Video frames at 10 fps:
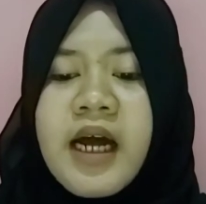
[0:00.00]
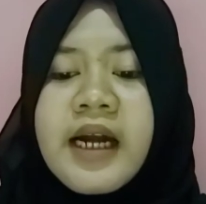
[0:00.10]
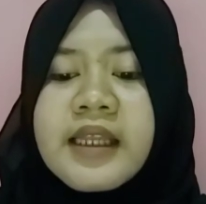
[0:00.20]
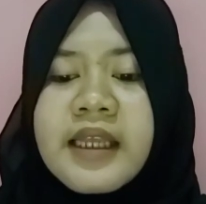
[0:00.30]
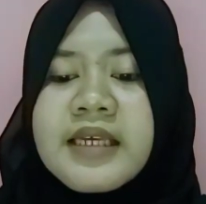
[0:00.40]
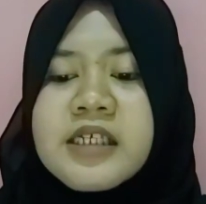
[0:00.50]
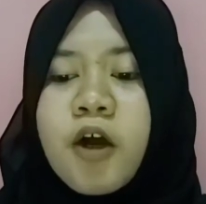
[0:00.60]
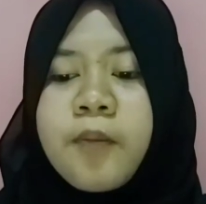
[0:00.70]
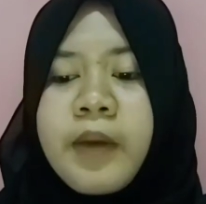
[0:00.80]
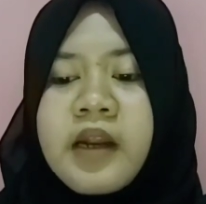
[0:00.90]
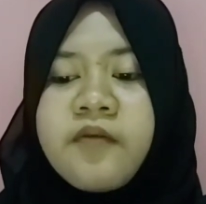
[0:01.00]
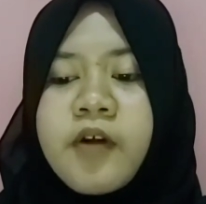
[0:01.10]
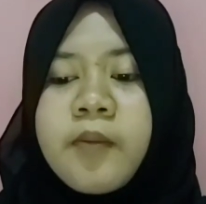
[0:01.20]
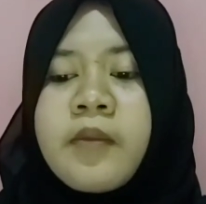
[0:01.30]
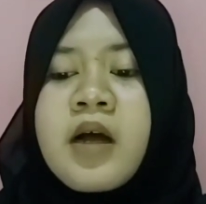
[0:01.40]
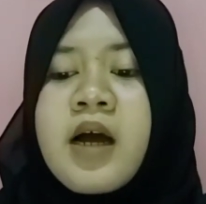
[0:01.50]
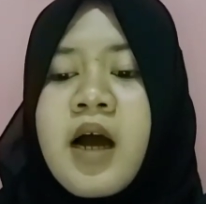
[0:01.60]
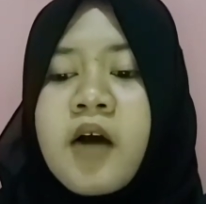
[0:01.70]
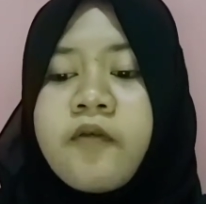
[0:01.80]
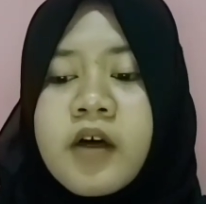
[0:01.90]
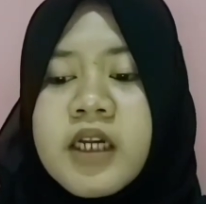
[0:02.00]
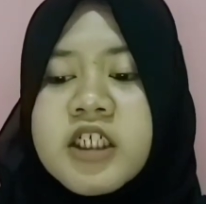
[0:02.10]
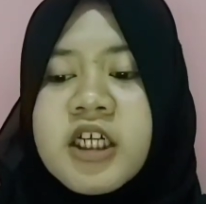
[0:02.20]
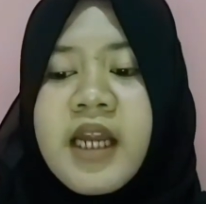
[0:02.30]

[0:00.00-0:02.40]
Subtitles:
artists combined from foreign